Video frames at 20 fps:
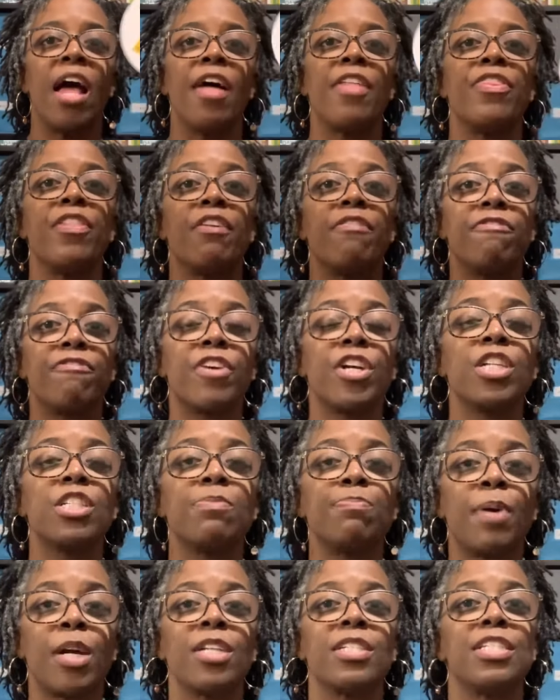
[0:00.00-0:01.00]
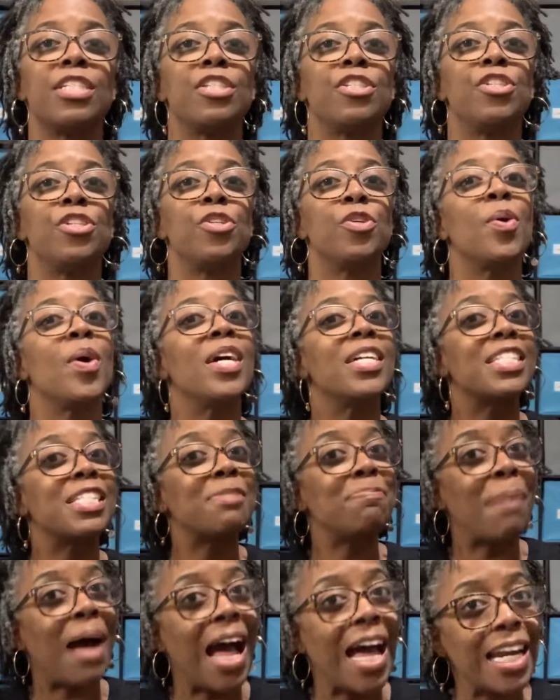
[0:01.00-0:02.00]
The first person to
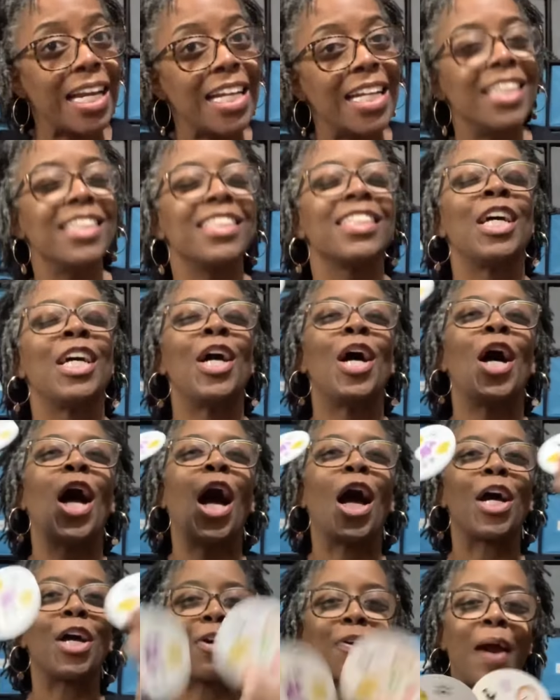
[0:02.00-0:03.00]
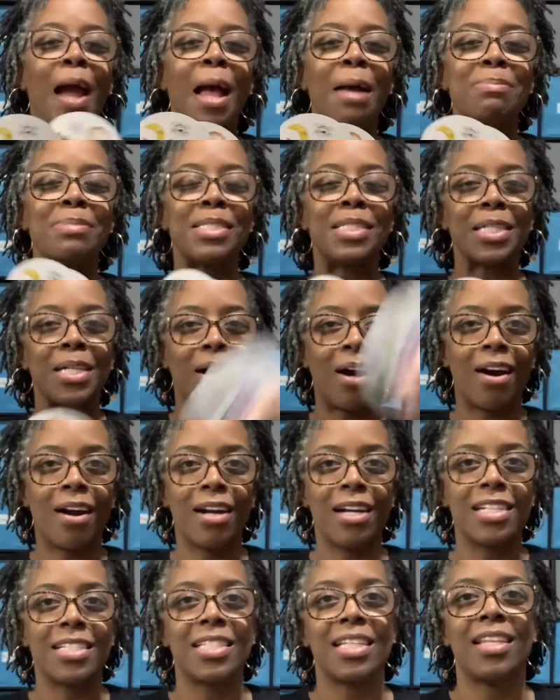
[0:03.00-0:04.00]
spot it grabs the
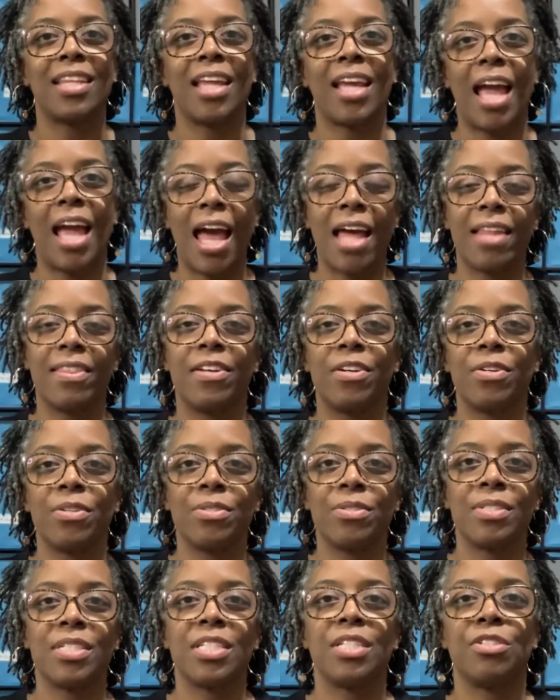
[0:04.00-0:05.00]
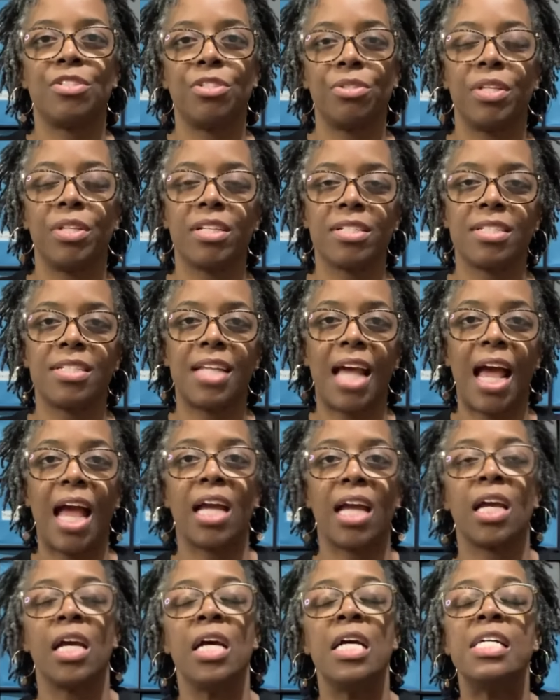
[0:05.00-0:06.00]
cards and they add those to their
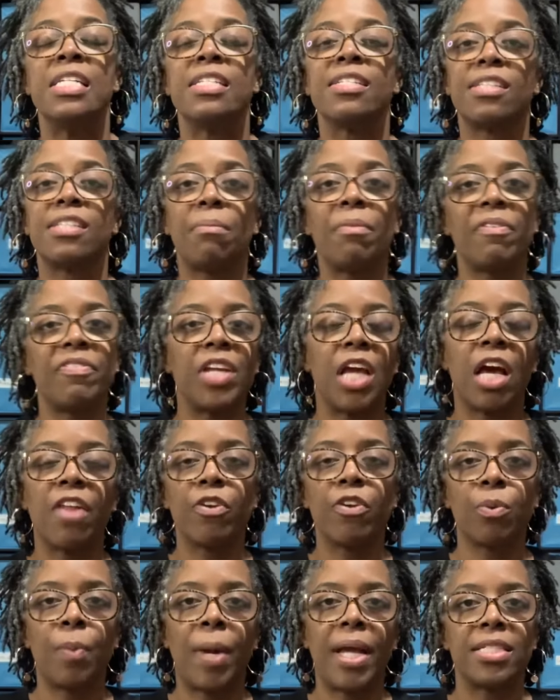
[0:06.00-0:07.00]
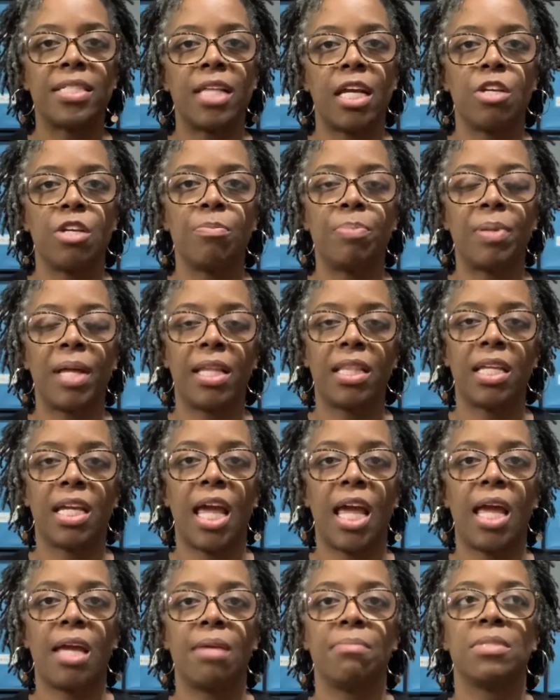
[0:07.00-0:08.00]
stack. Some of the other ways that you play the
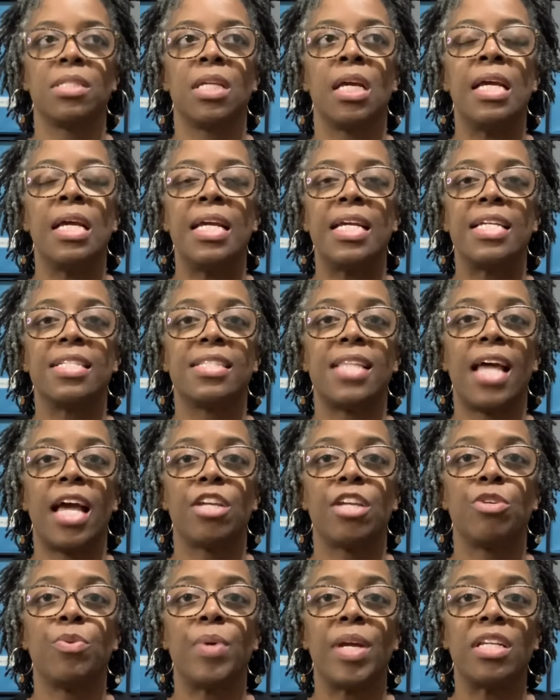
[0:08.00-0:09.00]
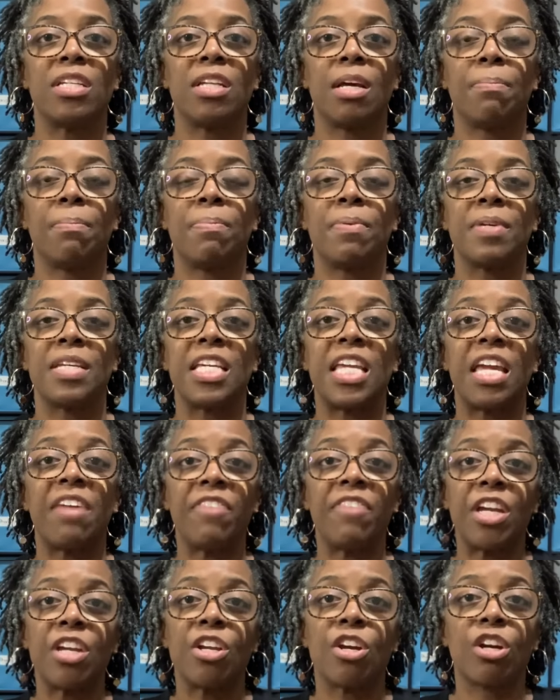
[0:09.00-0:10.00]
games is that you end up
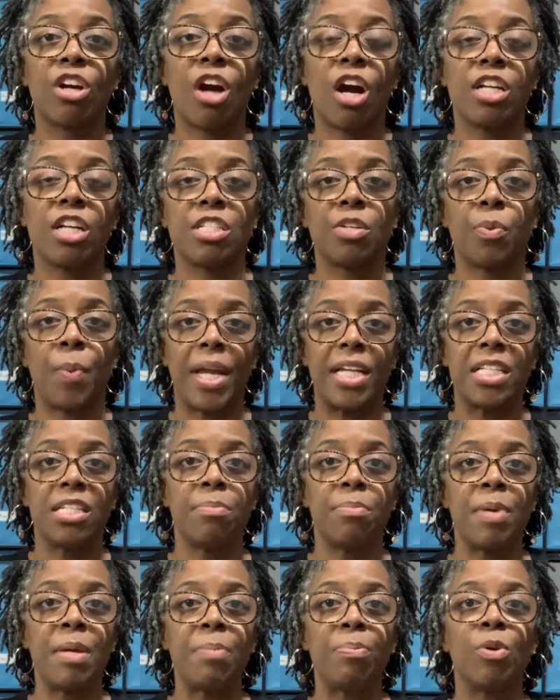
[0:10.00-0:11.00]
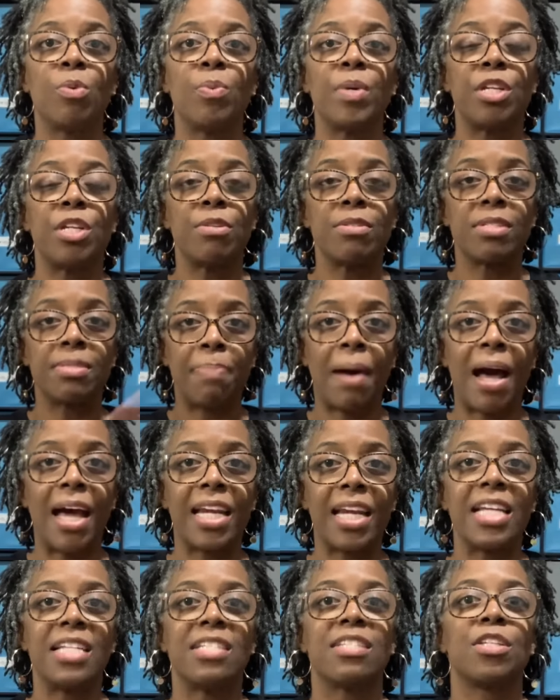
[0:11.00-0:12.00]
giving your cards away to people when you spot
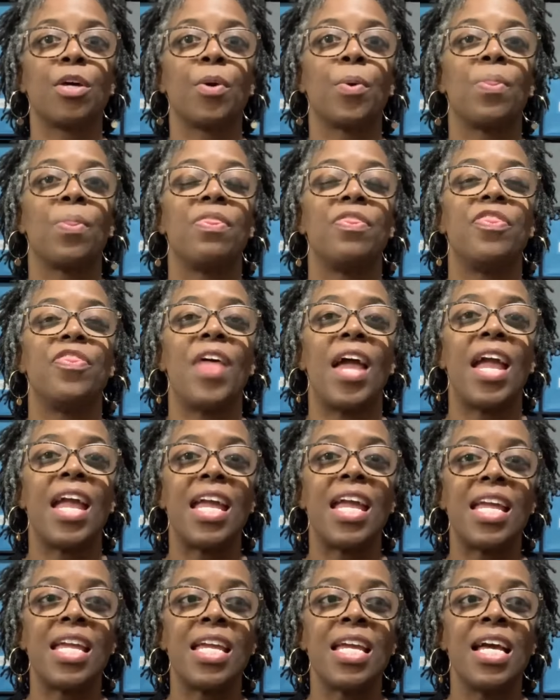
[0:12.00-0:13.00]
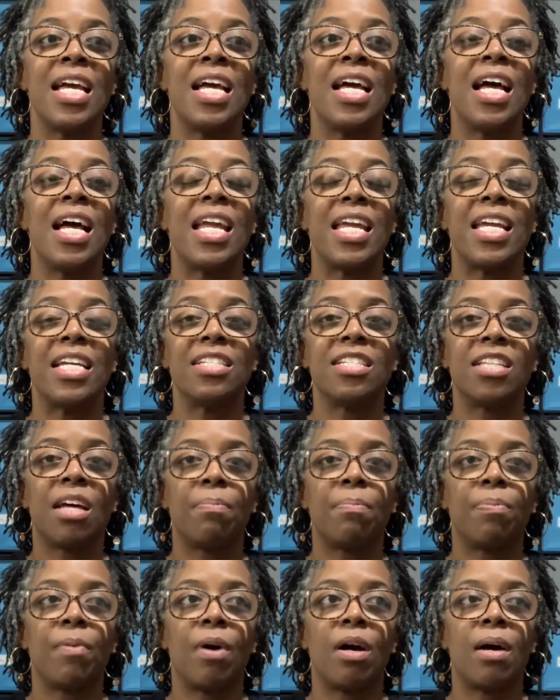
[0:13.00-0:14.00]
it. So they end
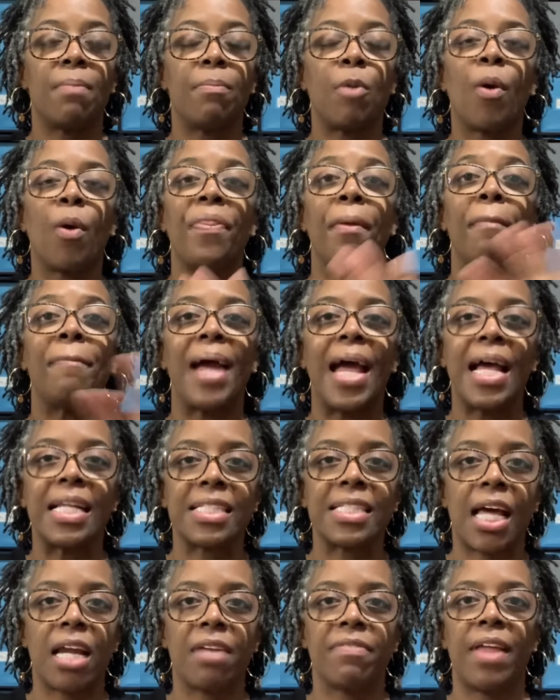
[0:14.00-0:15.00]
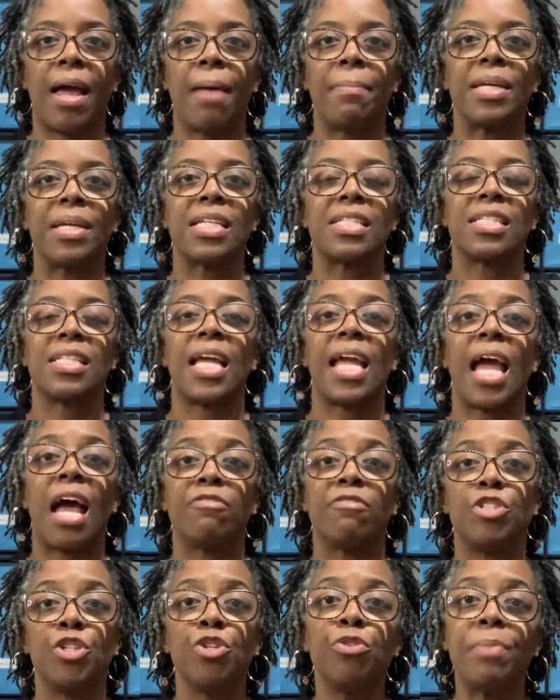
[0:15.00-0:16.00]
up um, on the bad side of that because they
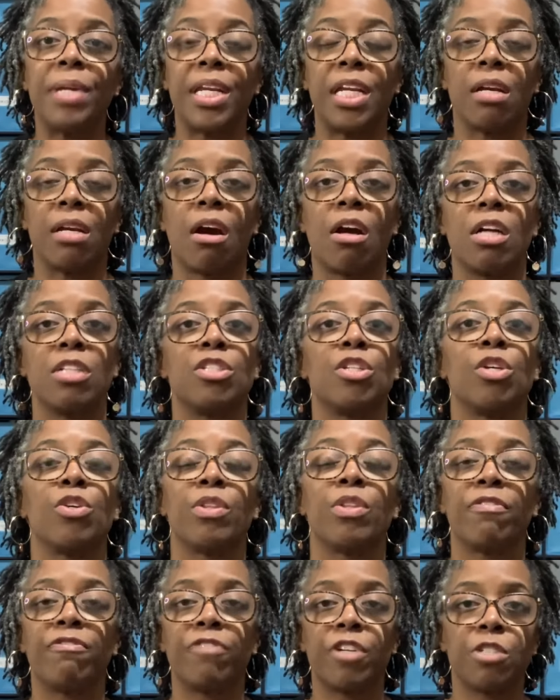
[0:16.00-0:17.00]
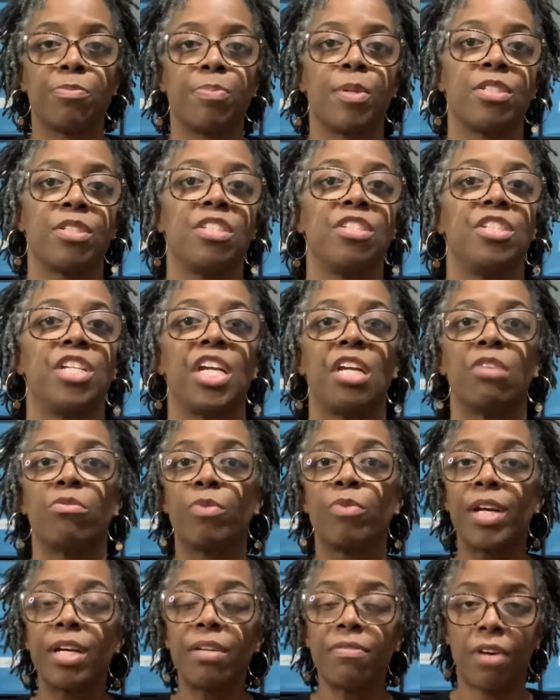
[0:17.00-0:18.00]
have too many cards. So the first person to get
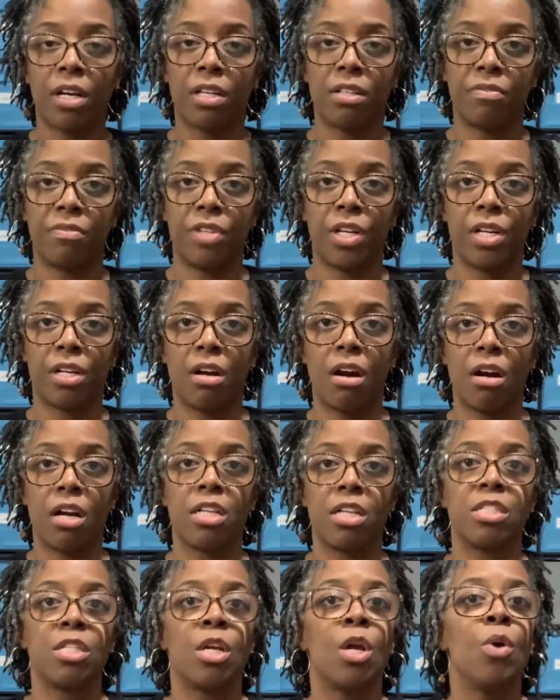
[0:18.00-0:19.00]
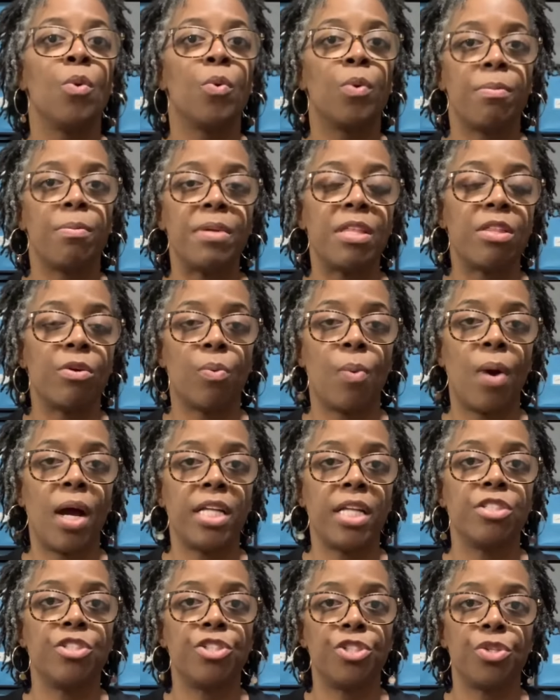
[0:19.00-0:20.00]
rid of all of their cards will be the
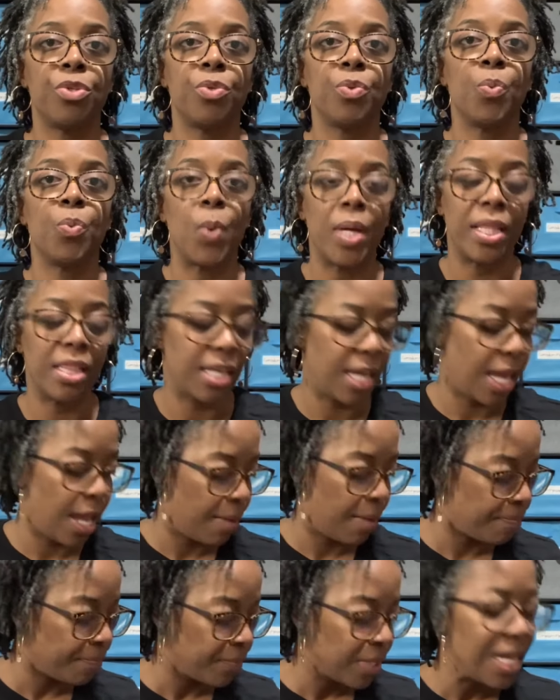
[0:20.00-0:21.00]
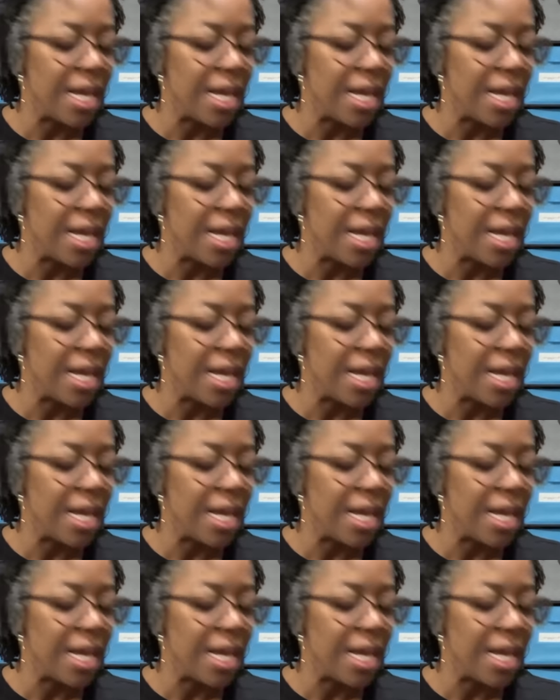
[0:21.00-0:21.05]
one to win the game.